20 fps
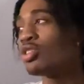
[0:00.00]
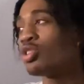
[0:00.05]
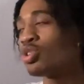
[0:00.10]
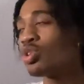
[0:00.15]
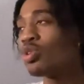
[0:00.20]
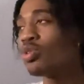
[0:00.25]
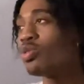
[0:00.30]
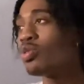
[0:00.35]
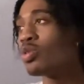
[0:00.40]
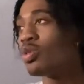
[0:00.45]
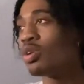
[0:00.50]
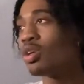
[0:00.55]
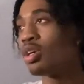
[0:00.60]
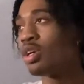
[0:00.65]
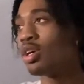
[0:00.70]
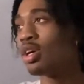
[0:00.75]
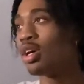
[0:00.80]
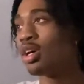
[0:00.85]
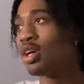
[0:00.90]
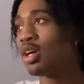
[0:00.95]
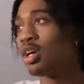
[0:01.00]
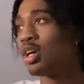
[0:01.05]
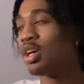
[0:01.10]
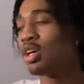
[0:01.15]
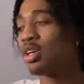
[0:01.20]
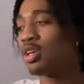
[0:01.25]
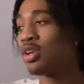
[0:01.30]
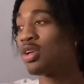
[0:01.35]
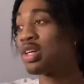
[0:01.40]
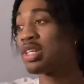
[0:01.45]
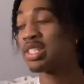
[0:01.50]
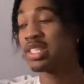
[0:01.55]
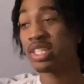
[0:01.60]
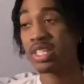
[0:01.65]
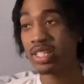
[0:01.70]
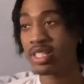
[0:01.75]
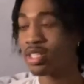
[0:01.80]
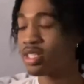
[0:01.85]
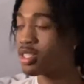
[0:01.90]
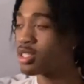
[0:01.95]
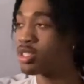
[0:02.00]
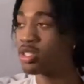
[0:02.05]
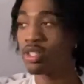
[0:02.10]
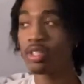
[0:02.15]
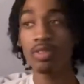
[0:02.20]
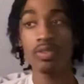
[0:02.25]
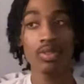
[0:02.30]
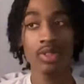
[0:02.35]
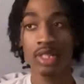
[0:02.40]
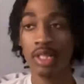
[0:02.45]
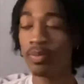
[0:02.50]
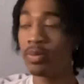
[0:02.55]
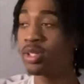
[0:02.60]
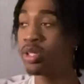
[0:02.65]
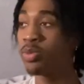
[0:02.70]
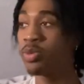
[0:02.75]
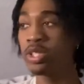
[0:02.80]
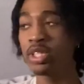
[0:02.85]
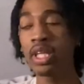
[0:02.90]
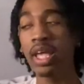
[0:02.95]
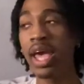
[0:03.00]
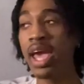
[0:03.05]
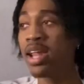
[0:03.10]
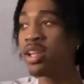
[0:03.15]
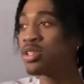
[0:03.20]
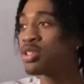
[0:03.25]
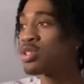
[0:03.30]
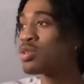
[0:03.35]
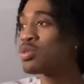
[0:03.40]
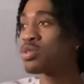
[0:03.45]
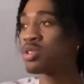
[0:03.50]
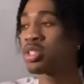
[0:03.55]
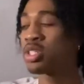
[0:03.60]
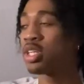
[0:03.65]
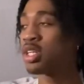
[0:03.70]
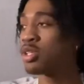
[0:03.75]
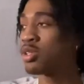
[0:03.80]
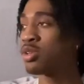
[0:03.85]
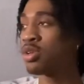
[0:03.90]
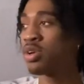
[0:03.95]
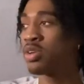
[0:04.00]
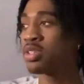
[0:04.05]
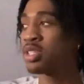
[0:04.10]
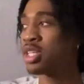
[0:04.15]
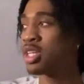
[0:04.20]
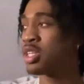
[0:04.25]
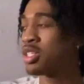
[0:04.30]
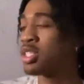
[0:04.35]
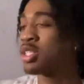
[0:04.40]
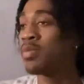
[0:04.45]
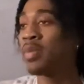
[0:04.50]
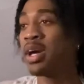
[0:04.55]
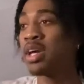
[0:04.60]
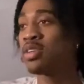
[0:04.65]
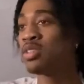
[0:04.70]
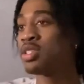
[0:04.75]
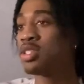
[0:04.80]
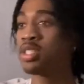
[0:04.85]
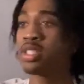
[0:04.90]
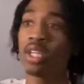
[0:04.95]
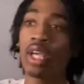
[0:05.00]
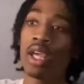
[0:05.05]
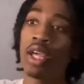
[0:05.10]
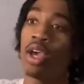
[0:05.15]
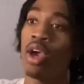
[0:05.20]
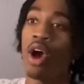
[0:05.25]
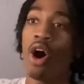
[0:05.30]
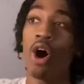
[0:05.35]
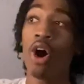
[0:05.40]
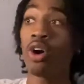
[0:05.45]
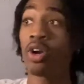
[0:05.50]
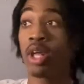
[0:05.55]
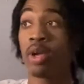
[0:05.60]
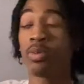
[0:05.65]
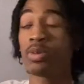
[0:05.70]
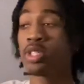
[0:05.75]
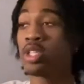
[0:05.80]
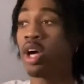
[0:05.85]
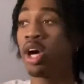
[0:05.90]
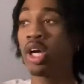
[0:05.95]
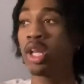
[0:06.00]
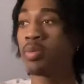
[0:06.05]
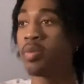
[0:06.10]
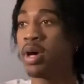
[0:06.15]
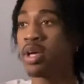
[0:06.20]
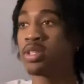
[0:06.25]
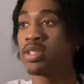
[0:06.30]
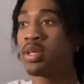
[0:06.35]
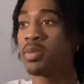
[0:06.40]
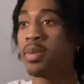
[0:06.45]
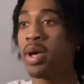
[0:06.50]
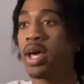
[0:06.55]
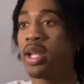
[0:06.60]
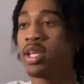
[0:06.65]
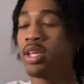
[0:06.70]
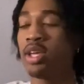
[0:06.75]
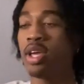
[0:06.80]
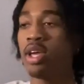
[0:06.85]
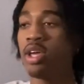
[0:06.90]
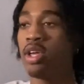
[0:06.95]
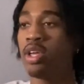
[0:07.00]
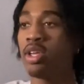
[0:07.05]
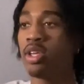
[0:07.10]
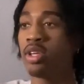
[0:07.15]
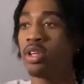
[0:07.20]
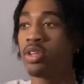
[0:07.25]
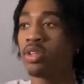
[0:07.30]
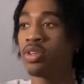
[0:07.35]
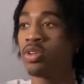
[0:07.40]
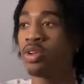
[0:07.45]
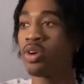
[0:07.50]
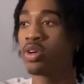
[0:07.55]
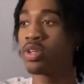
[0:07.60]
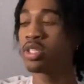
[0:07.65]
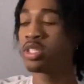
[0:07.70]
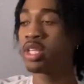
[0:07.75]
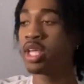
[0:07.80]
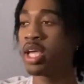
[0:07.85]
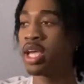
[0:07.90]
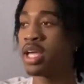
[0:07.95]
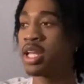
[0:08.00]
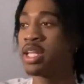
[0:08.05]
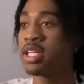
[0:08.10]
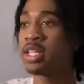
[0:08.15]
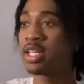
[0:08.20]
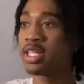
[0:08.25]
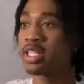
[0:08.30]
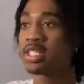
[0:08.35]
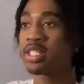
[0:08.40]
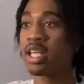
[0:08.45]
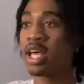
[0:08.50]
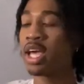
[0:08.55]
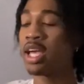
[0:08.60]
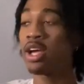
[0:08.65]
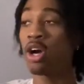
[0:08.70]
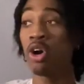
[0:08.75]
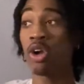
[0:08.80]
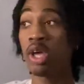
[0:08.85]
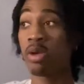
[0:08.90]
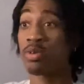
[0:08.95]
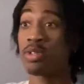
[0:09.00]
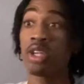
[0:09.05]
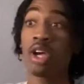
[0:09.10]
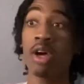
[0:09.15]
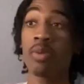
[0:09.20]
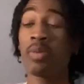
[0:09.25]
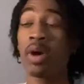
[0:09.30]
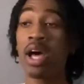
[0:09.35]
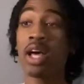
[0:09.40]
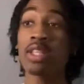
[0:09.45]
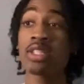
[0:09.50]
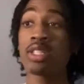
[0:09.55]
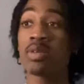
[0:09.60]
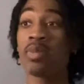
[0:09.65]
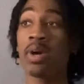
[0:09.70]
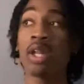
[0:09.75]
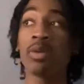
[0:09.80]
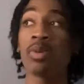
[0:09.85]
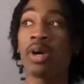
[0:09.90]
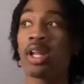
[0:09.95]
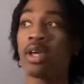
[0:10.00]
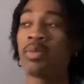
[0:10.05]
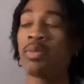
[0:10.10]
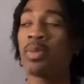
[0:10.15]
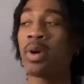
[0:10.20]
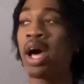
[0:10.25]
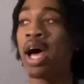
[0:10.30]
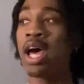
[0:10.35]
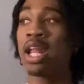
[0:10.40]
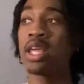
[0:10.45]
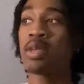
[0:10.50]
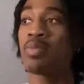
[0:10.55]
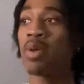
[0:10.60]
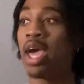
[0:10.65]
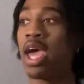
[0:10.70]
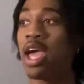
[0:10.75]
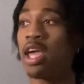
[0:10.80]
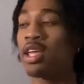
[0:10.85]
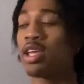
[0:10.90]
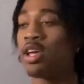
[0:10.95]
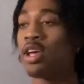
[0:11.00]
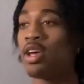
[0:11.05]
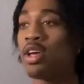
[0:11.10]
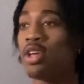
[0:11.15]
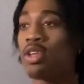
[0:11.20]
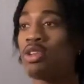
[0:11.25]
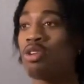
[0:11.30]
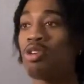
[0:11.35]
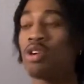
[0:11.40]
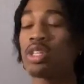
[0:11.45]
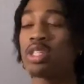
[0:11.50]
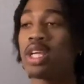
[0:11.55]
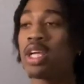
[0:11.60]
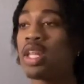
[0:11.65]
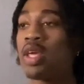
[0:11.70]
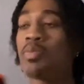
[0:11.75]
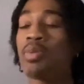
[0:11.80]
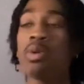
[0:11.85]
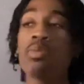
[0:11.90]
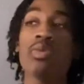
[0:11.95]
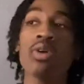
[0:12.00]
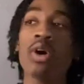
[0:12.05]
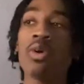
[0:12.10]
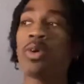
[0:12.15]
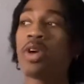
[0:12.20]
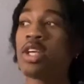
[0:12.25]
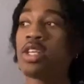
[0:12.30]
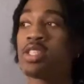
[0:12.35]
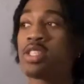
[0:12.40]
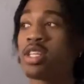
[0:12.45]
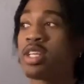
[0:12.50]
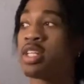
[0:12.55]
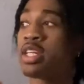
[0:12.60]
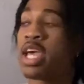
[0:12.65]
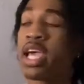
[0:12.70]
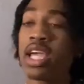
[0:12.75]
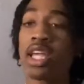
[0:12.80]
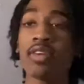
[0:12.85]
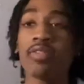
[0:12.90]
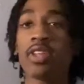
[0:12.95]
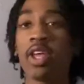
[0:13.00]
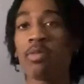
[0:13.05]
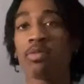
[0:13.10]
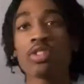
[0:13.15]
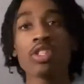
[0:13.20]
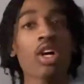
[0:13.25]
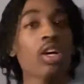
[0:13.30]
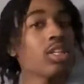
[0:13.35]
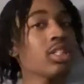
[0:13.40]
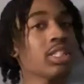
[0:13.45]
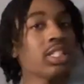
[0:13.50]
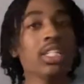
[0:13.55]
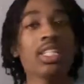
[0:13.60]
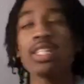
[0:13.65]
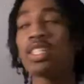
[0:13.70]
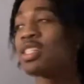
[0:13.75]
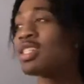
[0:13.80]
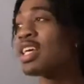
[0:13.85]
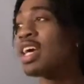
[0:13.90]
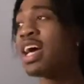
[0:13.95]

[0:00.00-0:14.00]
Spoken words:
True. You know what I'm saying? It's similar with the attitude shit. You know what I'm saying? Somebody just say, oh, they was talking about somebody. You know what I'm saying? And then it's like, oh, they was talking behind somebody behind their back. You know what I'm saying? Then people go into the negative. They was talking shit. This,